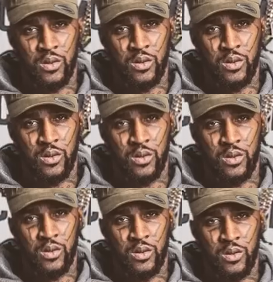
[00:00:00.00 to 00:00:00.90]

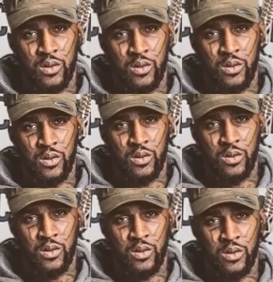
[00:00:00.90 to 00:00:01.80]

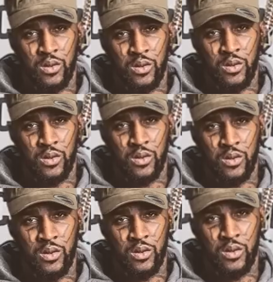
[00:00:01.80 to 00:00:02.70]

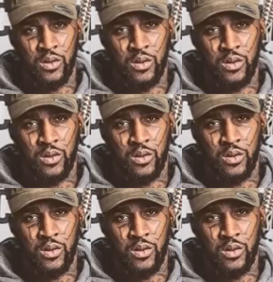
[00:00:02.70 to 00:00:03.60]

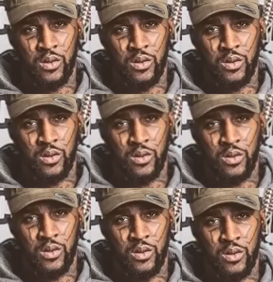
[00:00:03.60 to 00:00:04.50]

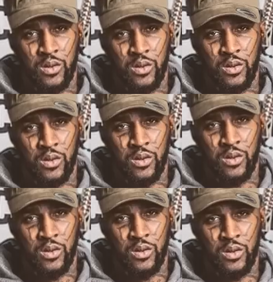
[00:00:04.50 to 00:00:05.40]

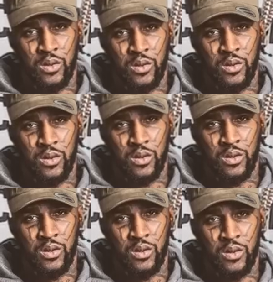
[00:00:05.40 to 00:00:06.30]

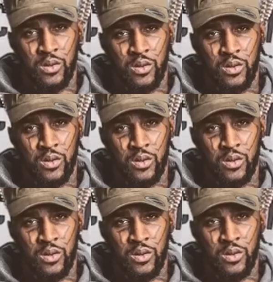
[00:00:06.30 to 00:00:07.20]

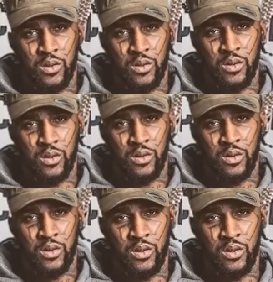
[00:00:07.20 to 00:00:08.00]
The person shown says nothing.